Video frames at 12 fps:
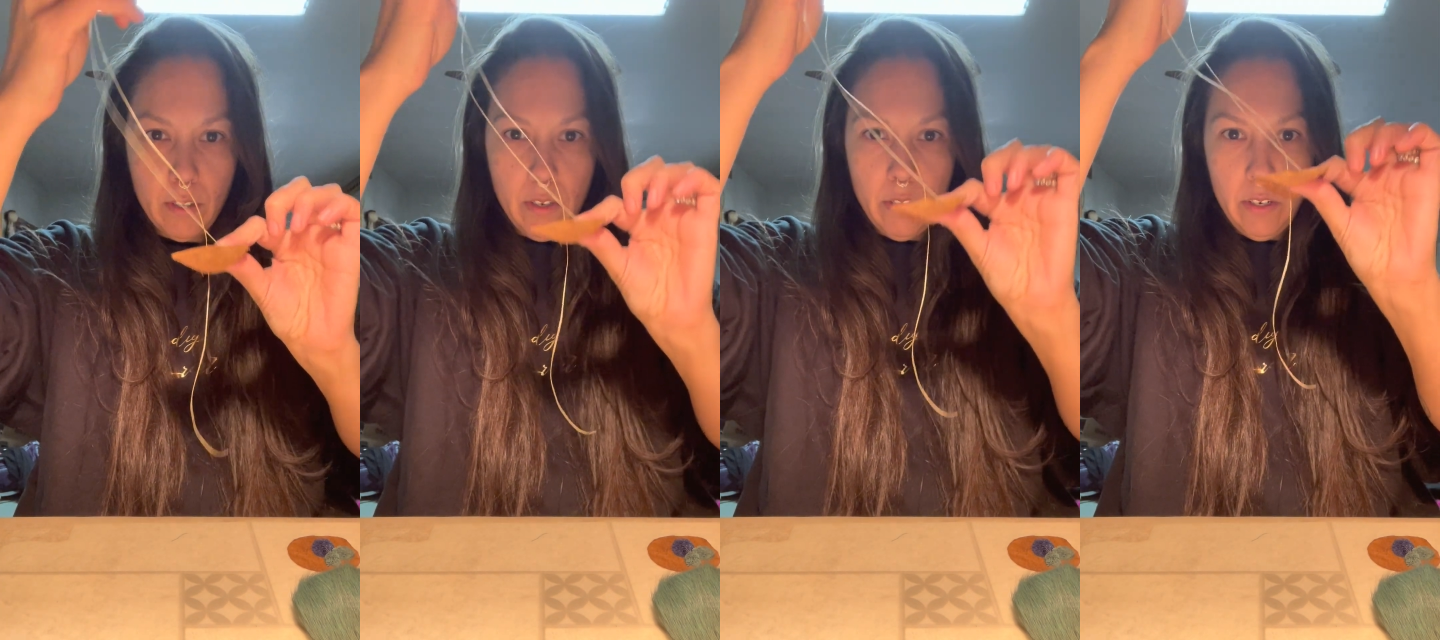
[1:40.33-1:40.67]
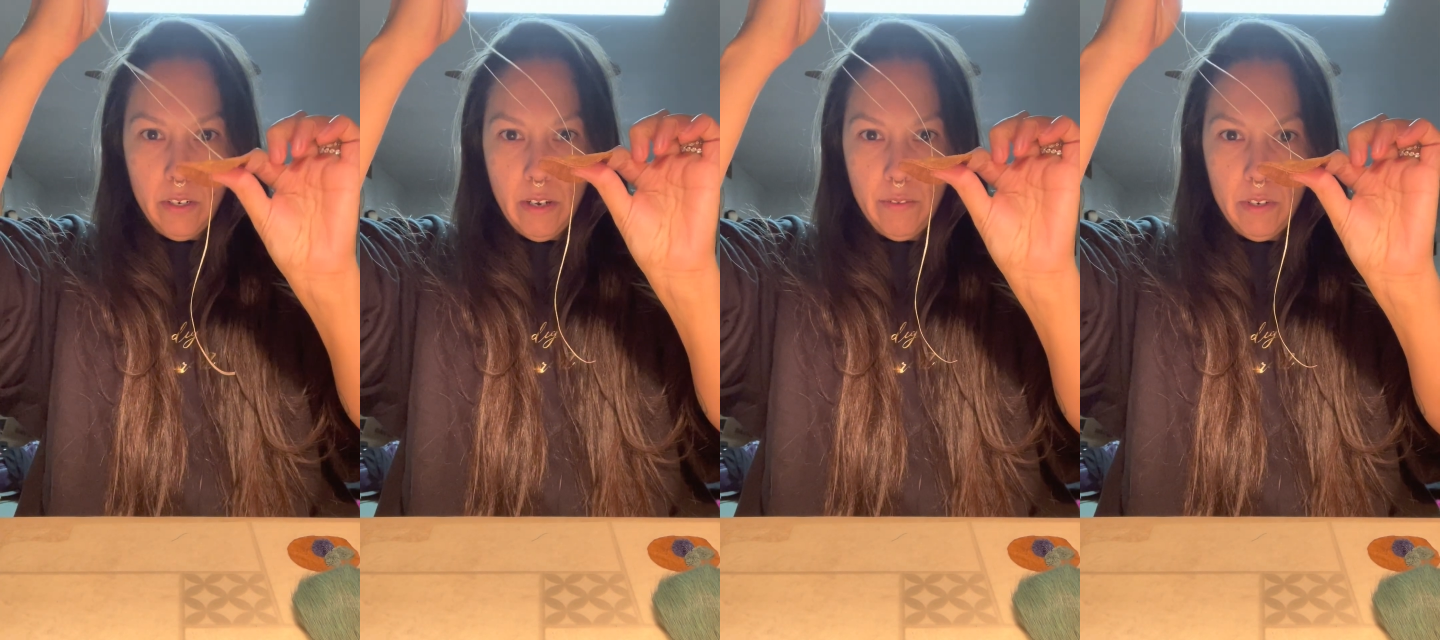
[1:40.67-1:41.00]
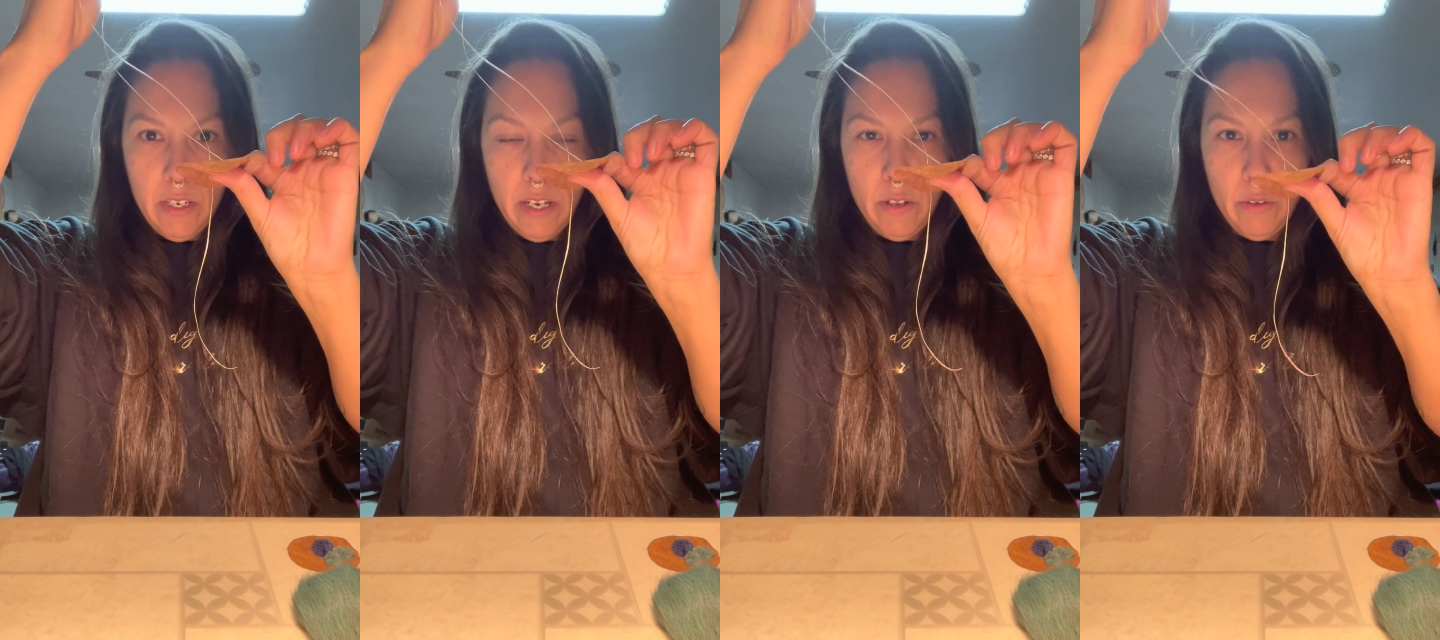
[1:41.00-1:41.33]
And you have a
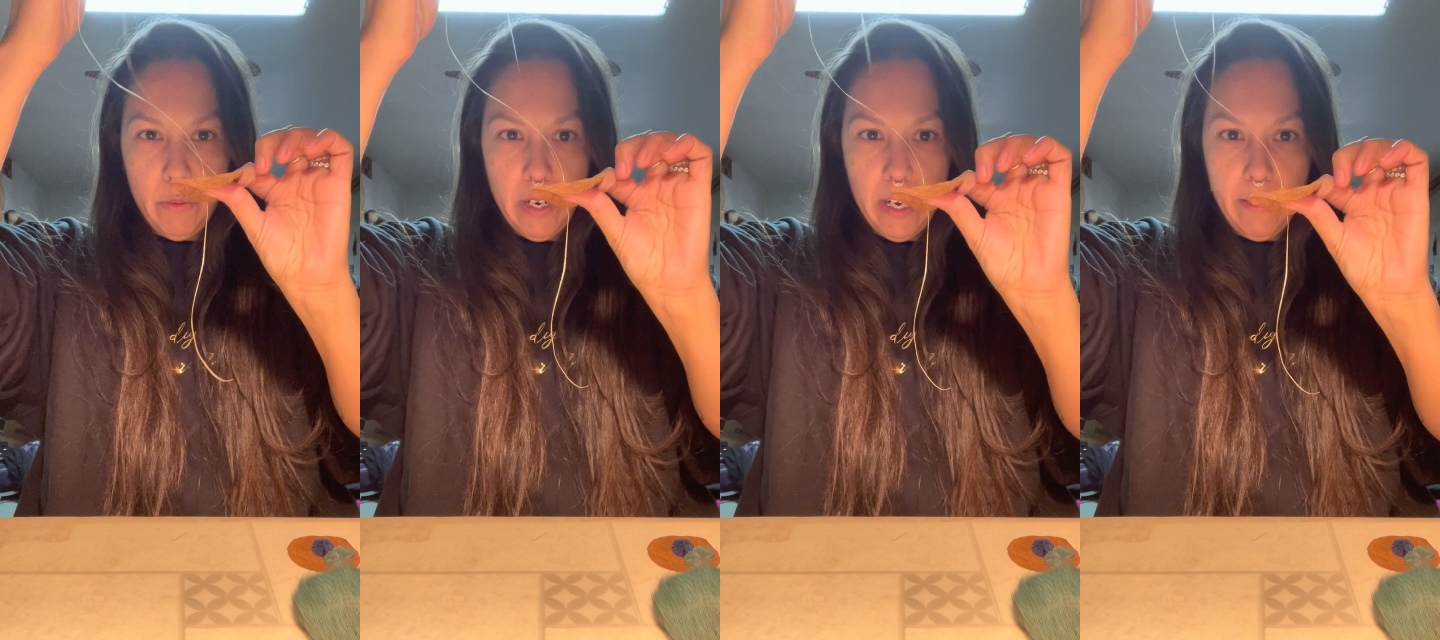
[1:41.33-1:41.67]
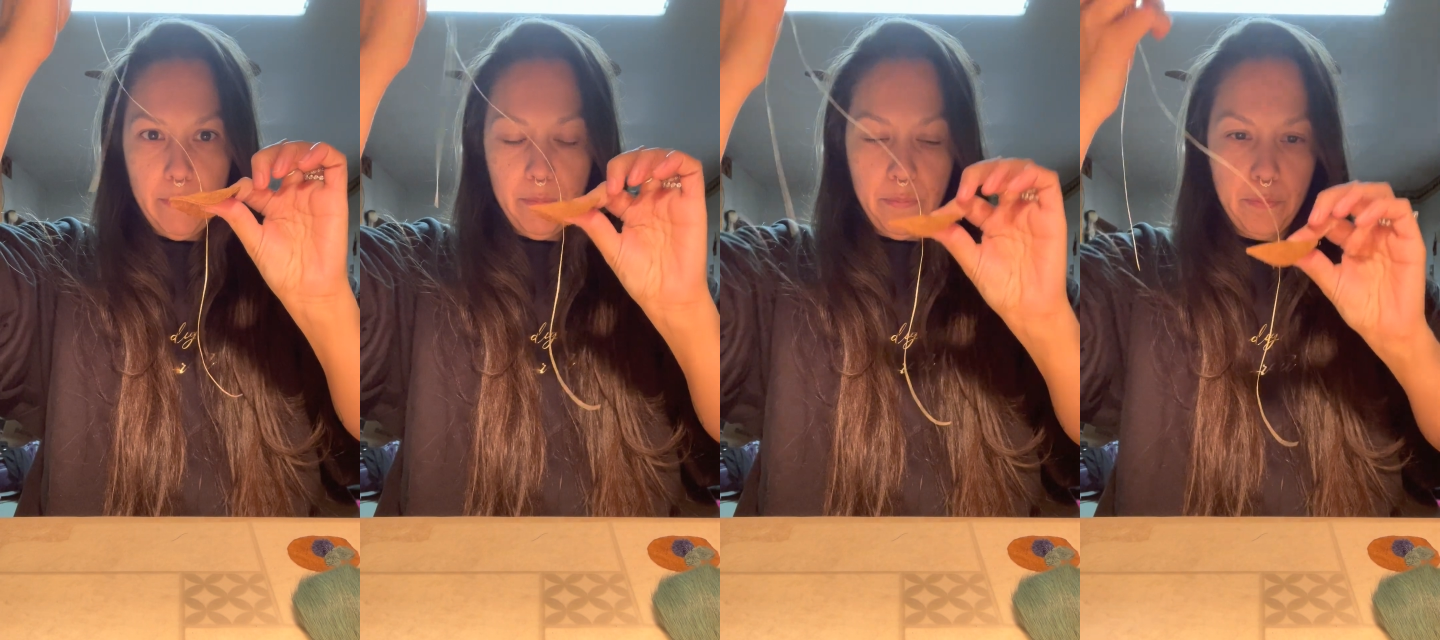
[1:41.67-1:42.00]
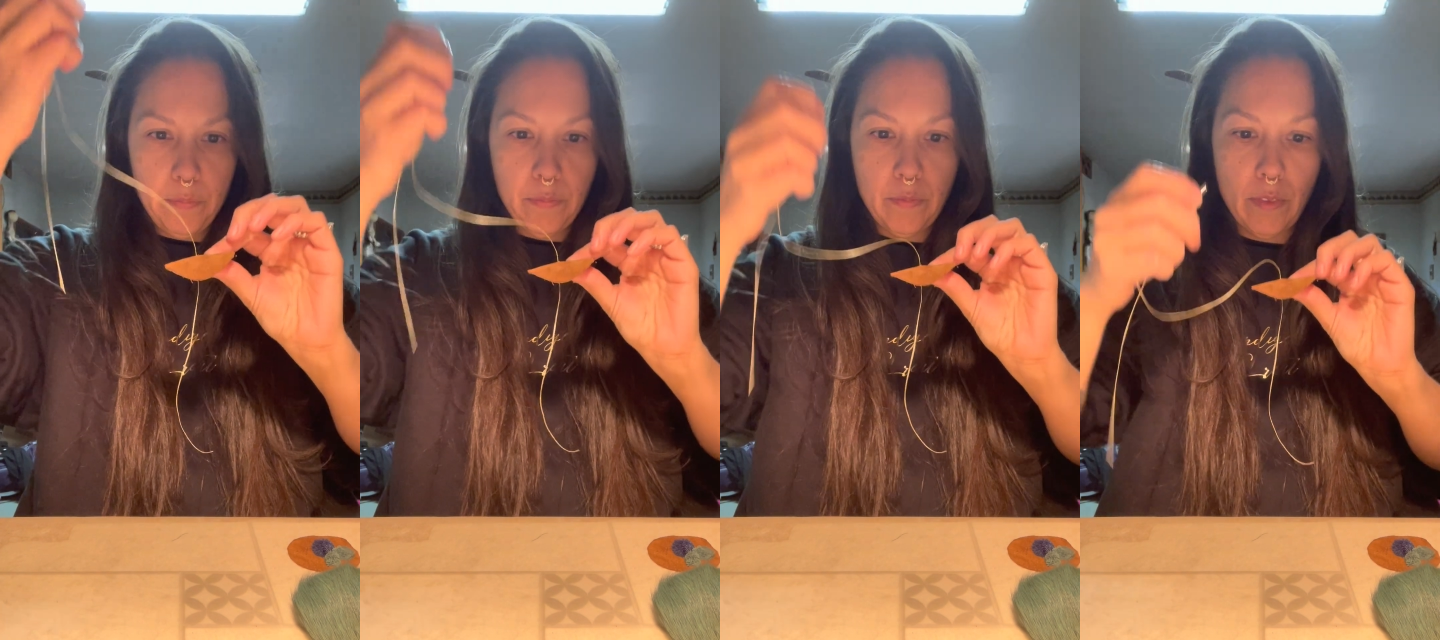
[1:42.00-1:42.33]
tail no knot.
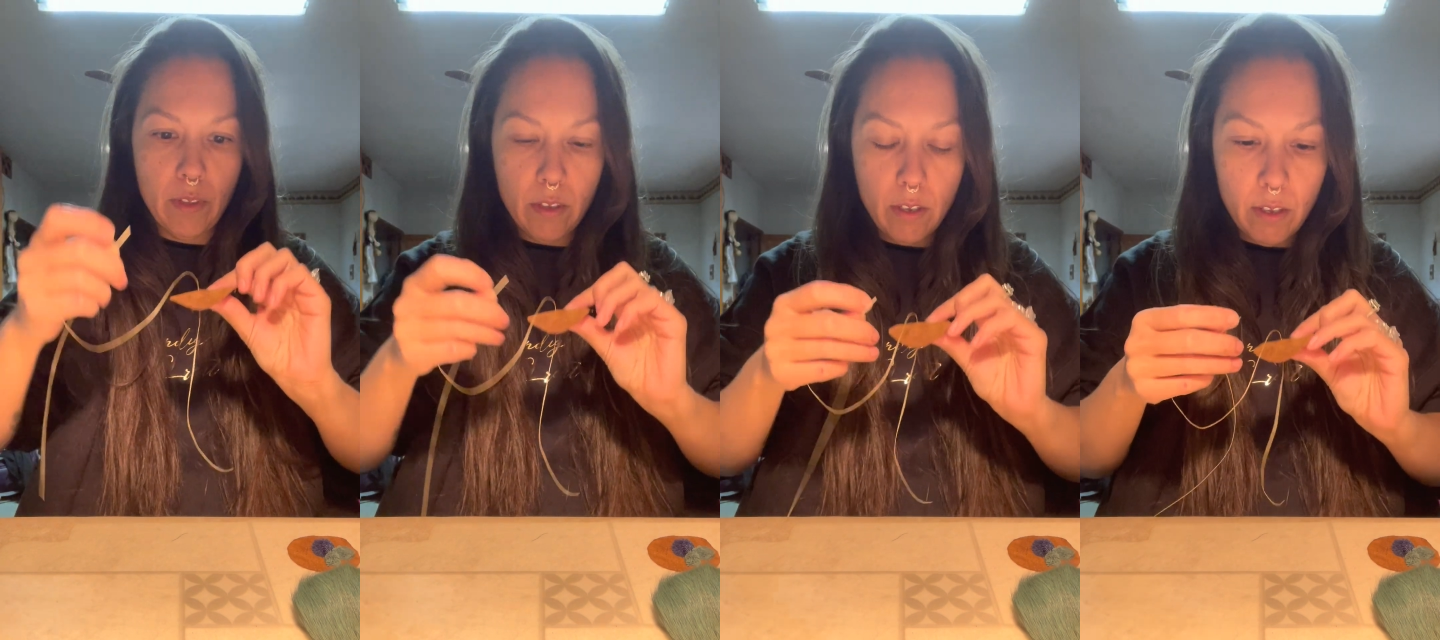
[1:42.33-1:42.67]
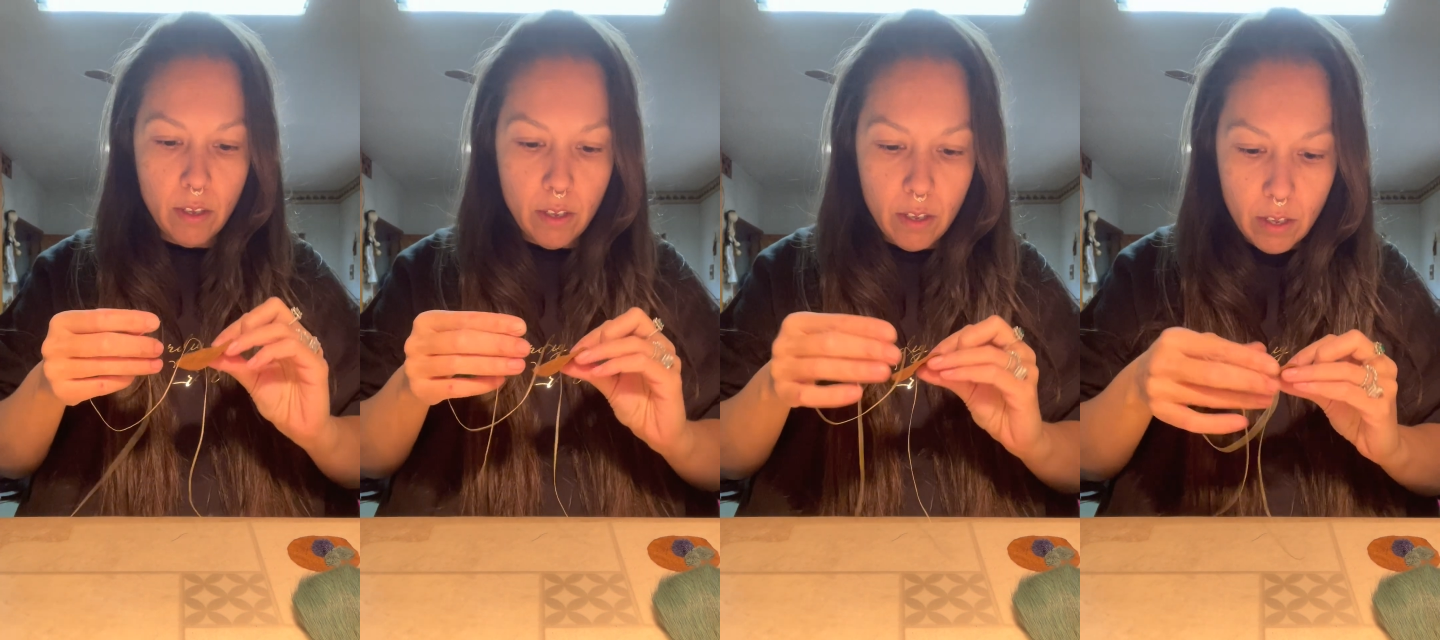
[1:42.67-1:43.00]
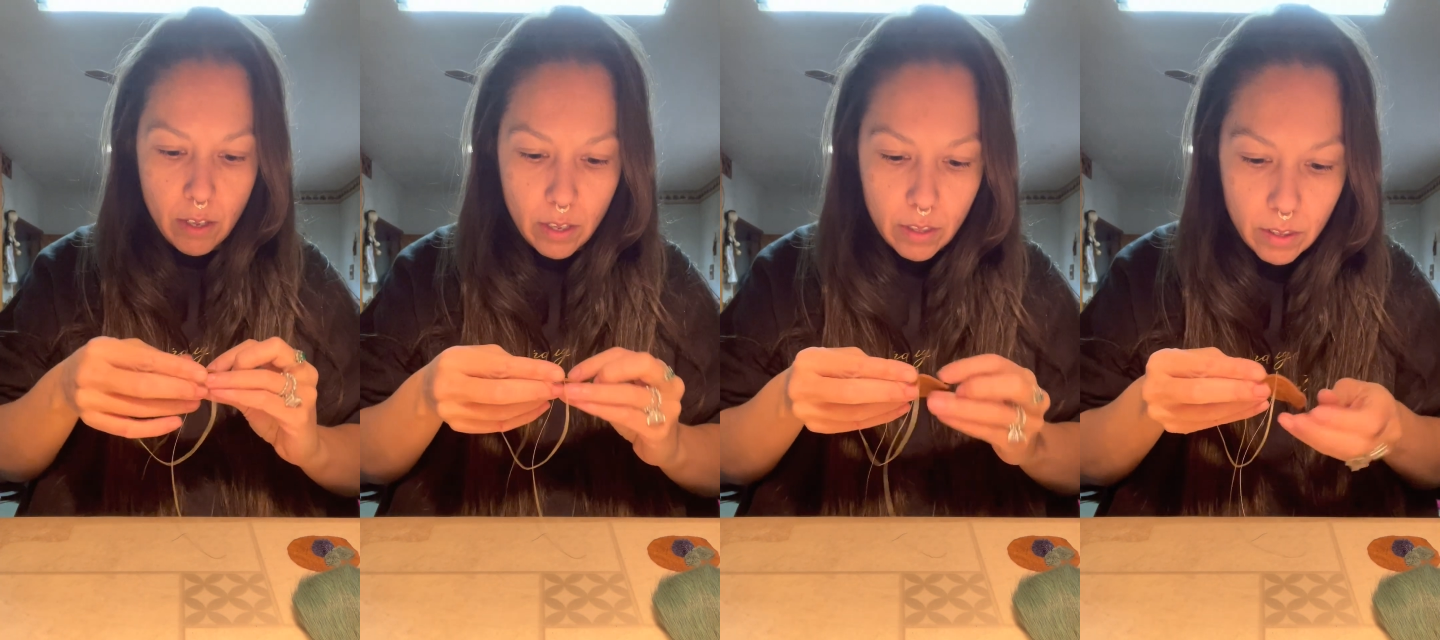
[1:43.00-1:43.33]

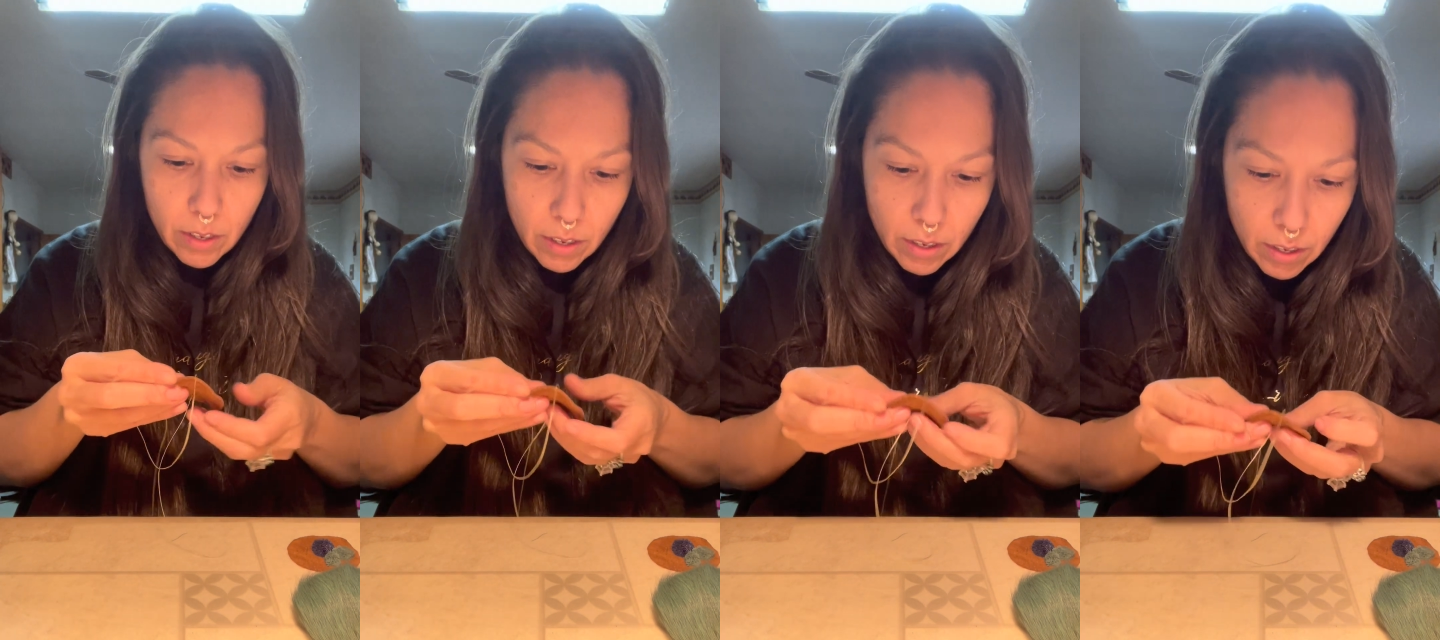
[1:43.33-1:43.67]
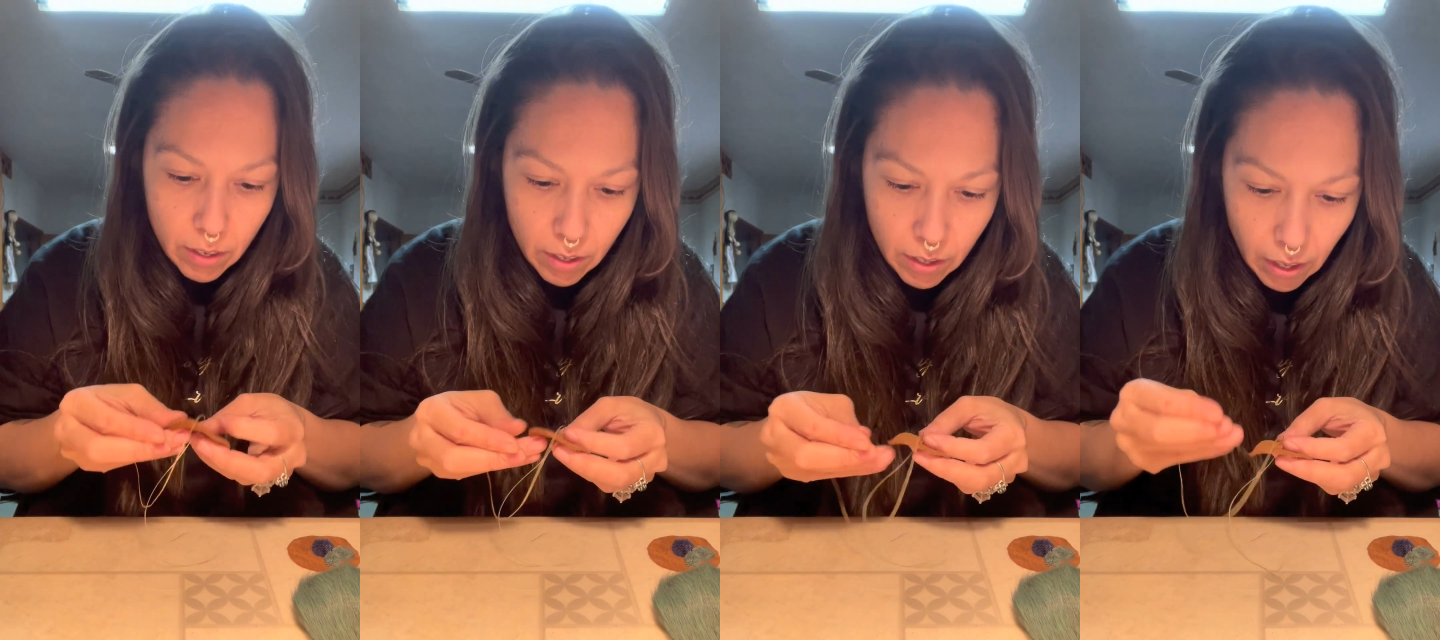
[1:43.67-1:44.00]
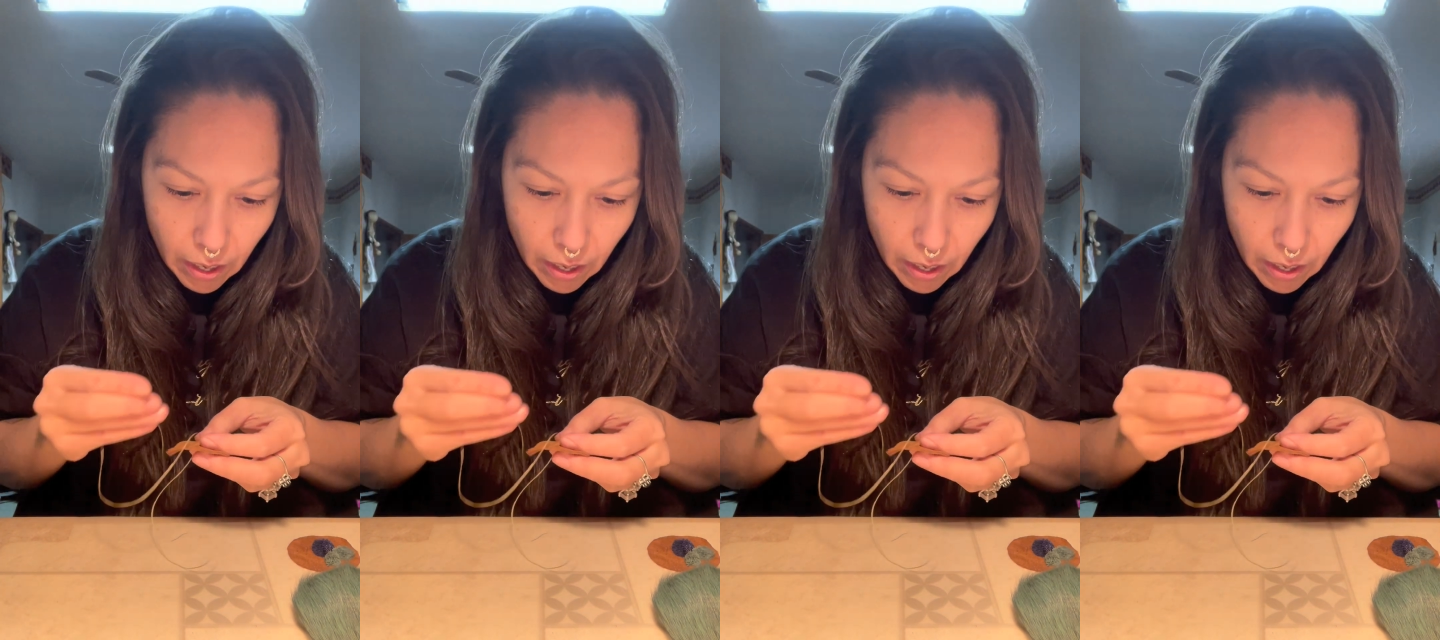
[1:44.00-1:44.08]
And then